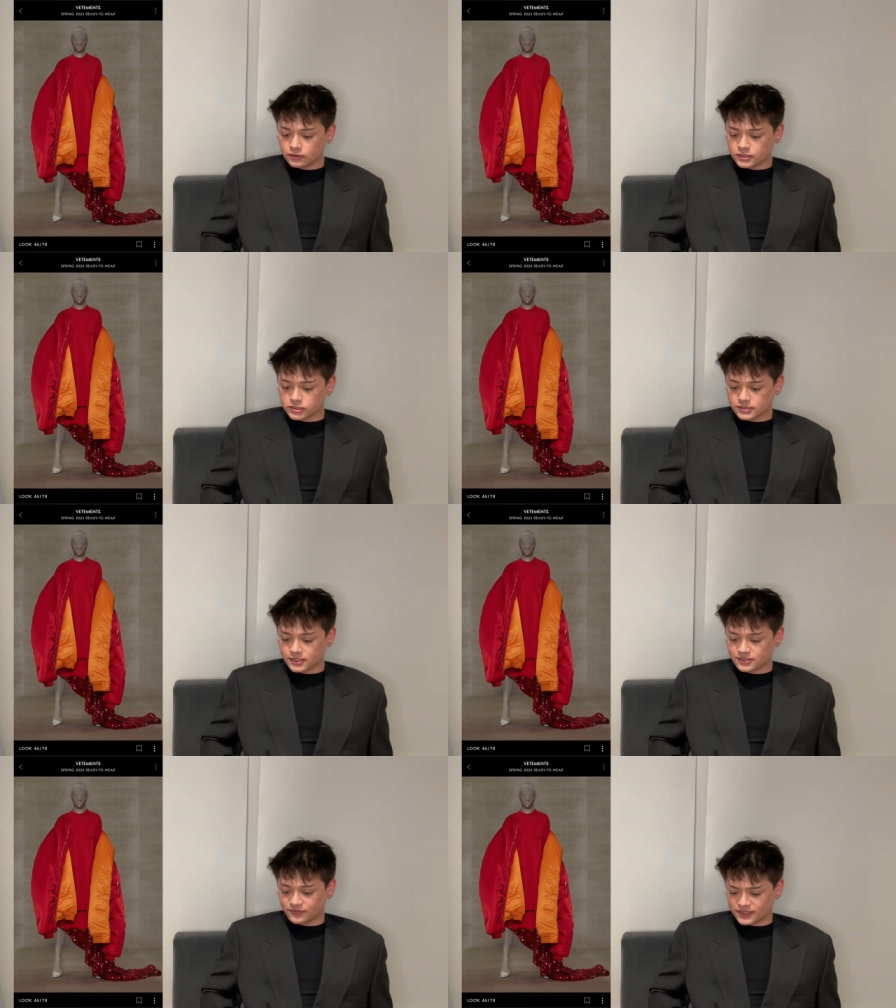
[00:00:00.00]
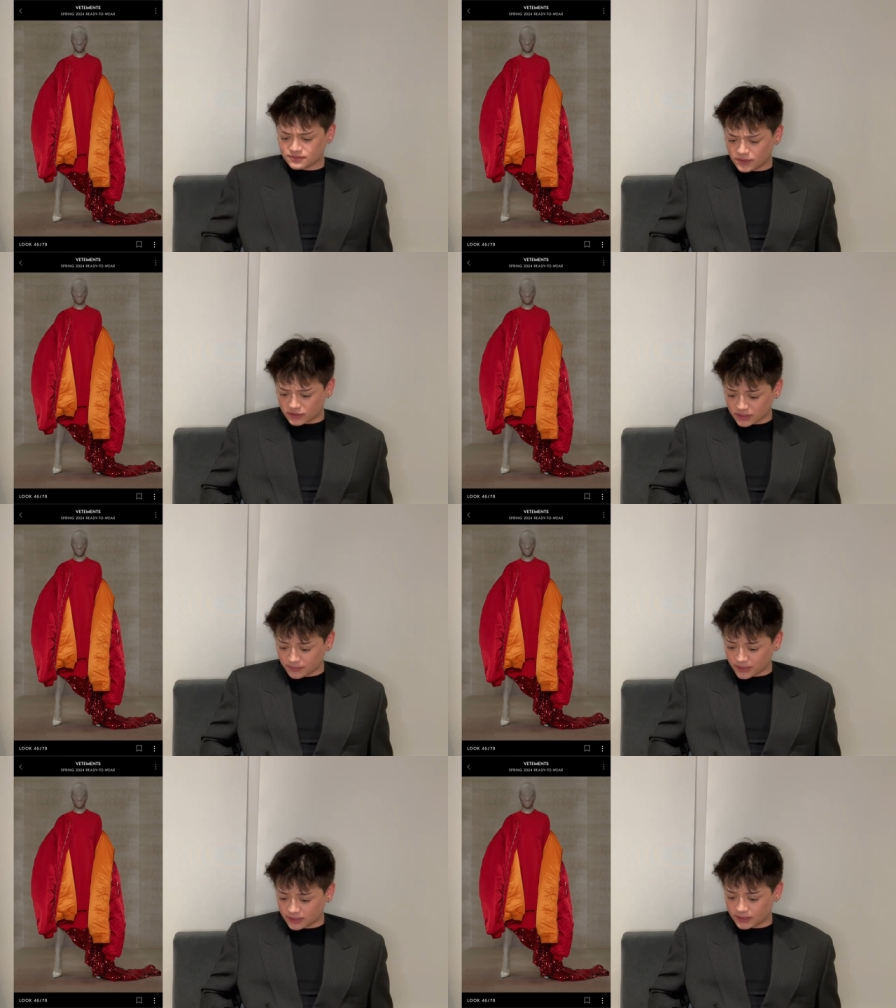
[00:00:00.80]
this just says Vêtements
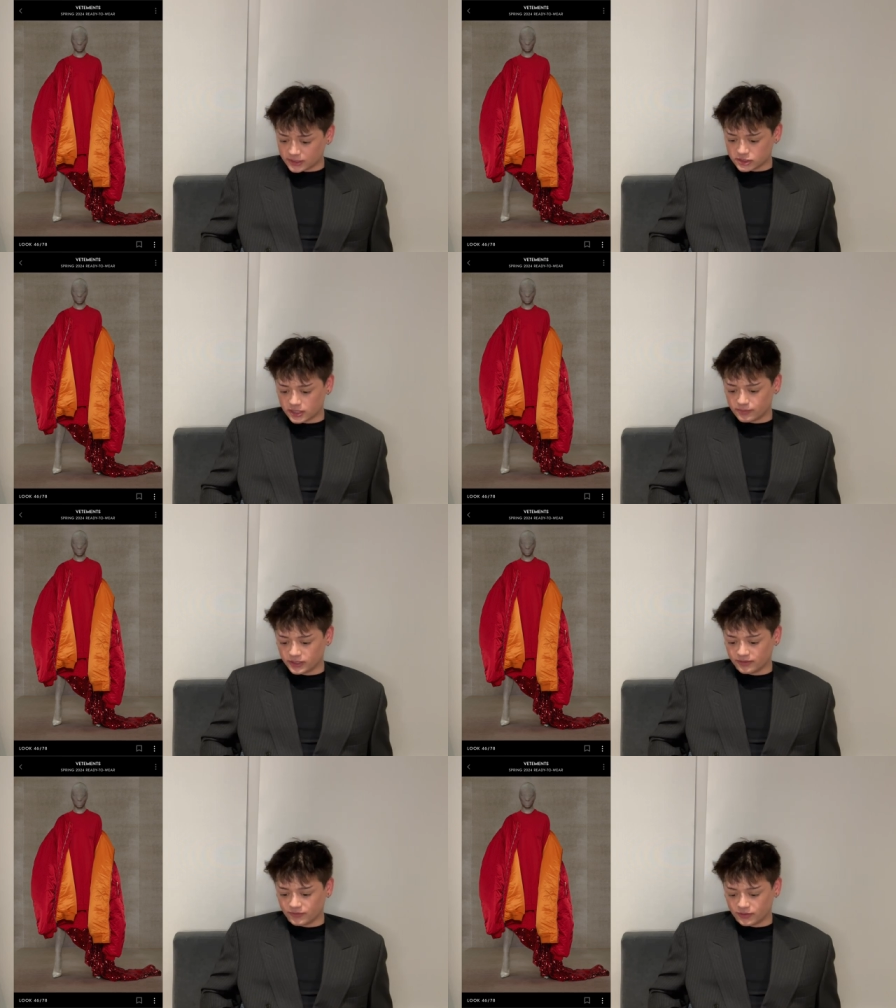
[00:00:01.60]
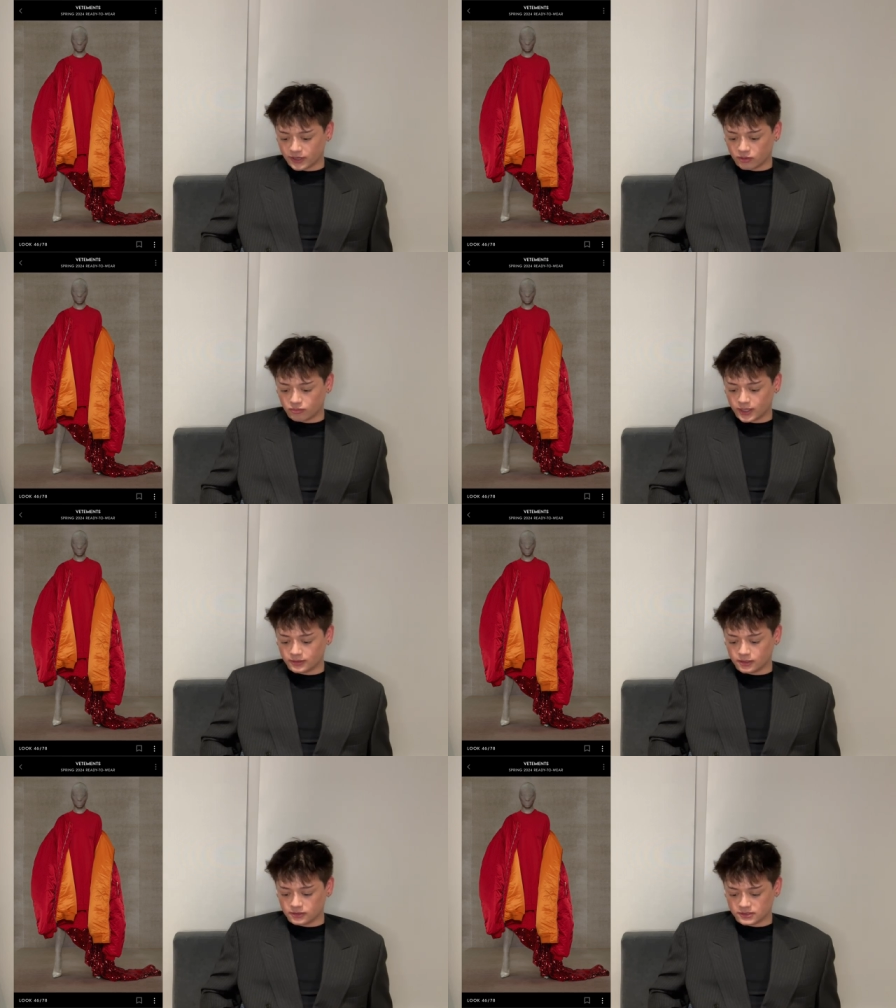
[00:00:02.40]
limited edition, I believe, on like a red
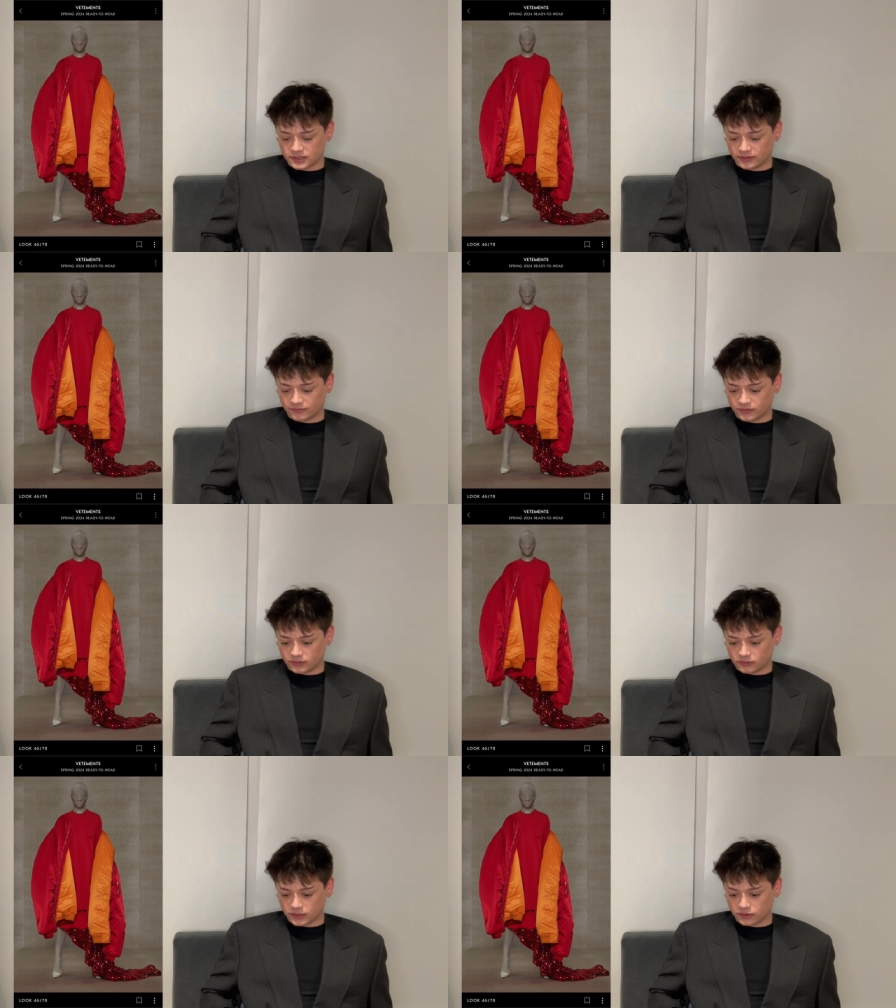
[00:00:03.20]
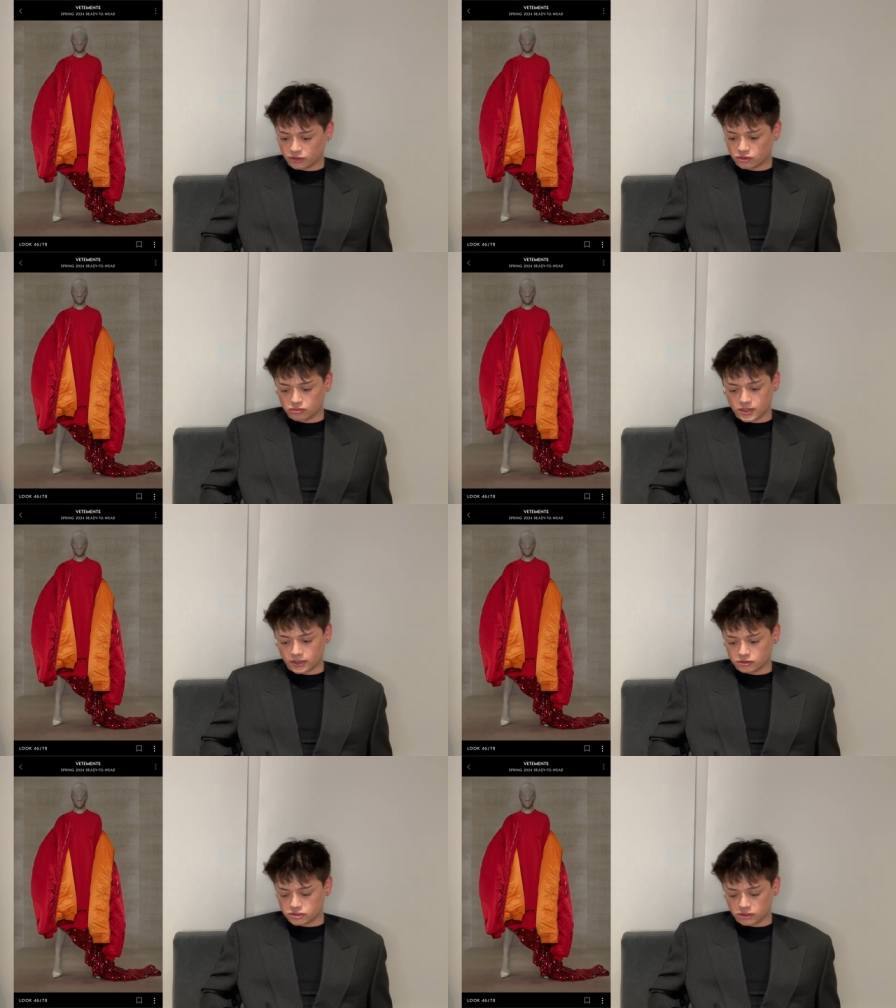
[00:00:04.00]
long sleeve, either crew neck
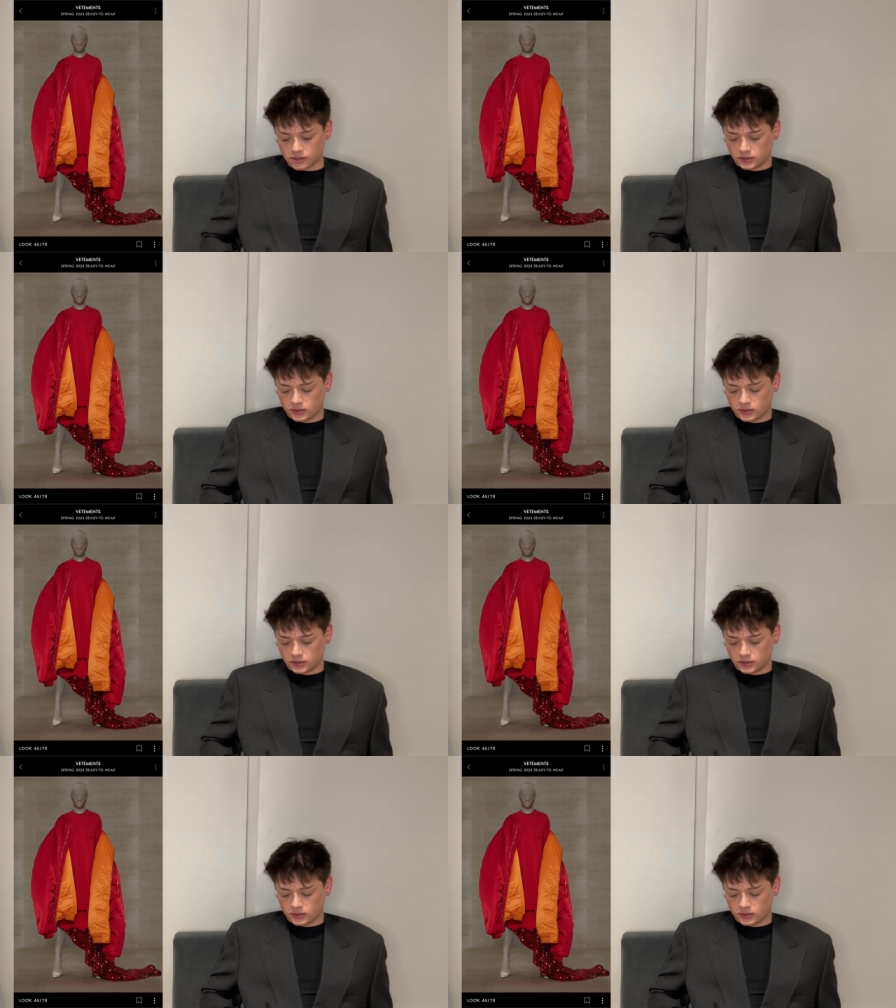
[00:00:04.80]
or shirt.